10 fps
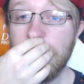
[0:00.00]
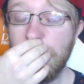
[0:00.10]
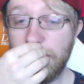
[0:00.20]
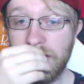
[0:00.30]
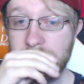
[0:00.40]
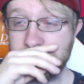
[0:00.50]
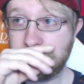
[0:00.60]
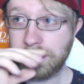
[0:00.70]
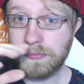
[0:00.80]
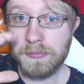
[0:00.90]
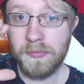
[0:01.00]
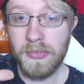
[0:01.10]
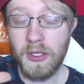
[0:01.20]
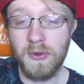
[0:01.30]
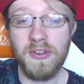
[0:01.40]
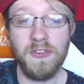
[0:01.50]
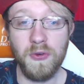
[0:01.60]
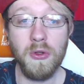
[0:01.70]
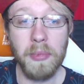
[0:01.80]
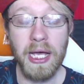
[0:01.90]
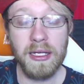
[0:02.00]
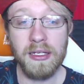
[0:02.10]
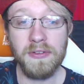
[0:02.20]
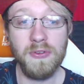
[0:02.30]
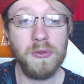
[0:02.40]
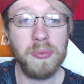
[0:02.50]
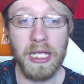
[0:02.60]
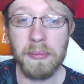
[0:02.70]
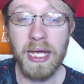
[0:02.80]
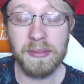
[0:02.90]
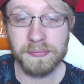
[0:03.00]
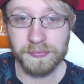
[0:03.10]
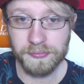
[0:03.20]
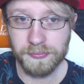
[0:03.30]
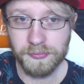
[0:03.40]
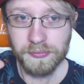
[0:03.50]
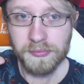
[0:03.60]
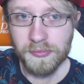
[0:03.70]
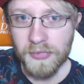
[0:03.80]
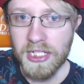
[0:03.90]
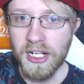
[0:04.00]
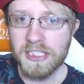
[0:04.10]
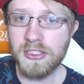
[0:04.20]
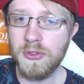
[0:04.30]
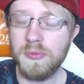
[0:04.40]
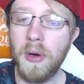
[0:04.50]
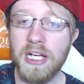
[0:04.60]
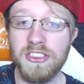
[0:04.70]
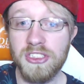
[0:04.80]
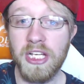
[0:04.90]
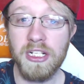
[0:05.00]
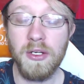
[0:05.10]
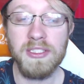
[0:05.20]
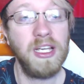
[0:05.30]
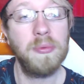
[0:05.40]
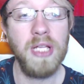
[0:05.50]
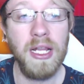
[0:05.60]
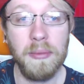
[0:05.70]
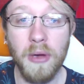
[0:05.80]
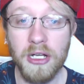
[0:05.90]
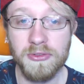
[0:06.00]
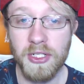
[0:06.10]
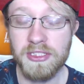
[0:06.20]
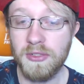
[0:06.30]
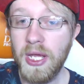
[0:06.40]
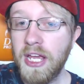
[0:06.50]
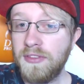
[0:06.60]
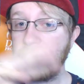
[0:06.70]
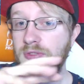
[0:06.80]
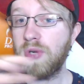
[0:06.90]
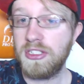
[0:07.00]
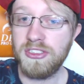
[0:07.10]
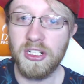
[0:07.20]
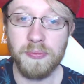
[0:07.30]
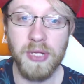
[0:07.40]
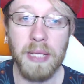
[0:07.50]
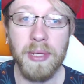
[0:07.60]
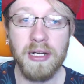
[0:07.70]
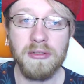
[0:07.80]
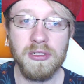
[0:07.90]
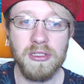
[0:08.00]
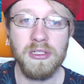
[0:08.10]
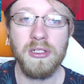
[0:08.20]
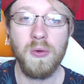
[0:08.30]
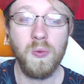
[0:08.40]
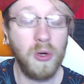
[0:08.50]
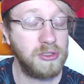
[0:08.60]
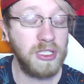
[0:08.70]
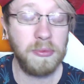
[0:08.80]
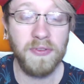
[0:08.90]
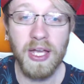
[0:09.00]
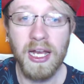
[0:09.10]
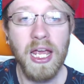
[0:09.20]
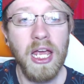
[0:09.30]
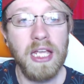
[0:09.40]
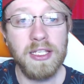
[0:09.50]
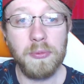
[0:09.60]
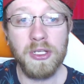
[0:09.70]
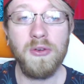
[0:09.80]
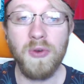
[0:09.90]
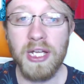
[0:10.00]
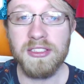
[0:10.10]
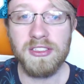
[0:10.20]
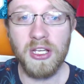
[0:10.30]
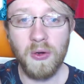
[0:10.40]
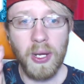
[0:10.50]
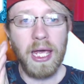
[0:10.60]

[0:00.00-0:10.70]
love it with a full ma uh, full playmat. A nice huge box, just like you know, a top box, right? So nice rashes art playmat on uh, on top of that. That would be great. So